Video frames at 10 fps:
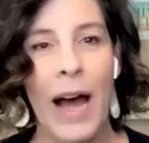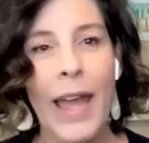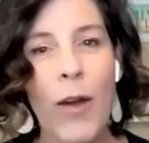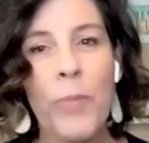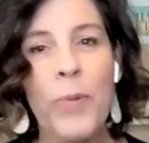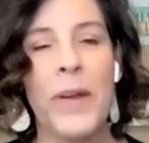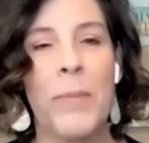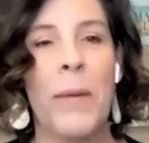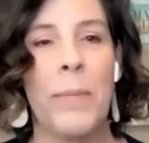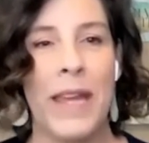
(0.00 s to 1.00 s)
I open
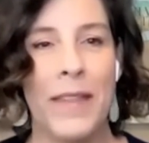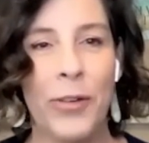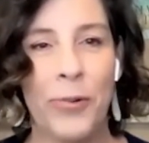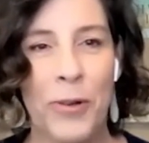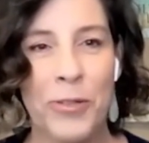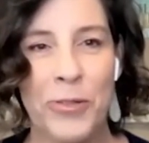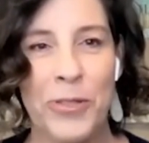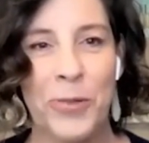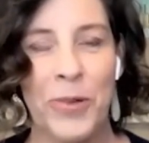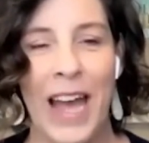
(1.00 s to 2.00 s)
them up in the grocery
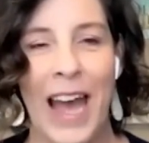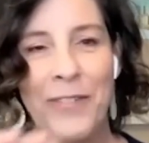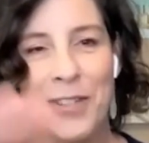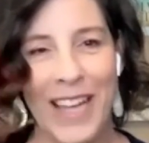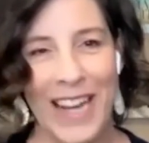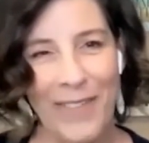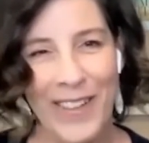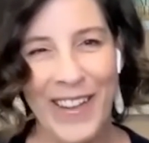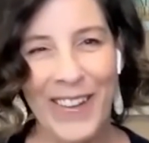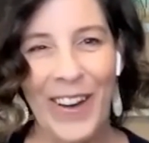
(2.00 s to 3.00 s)
store after I get
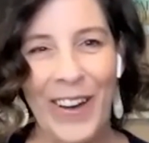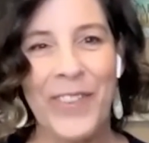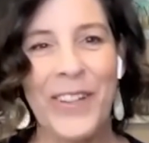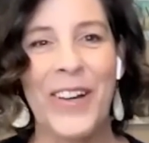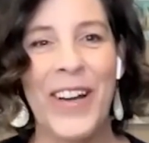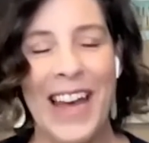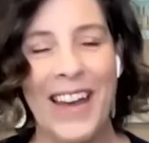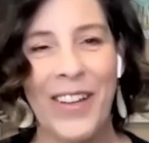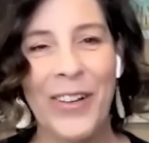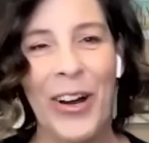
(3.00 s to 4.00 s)
everything out
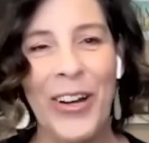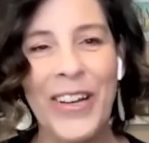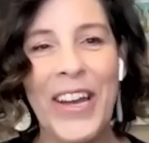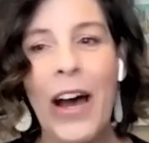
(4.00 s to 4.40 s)
of the cart.